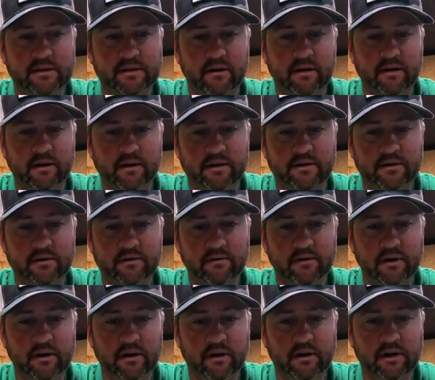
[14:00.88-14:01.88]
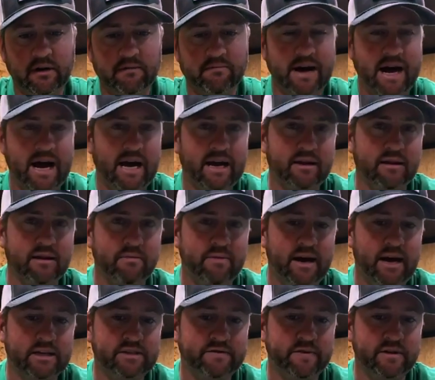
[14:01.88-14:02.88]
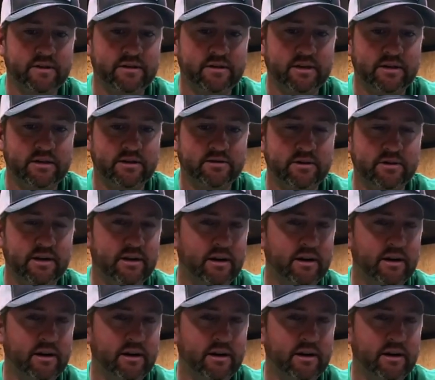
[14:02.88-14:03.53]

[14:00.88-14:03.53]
started to uh, come back in the bass fishing industry.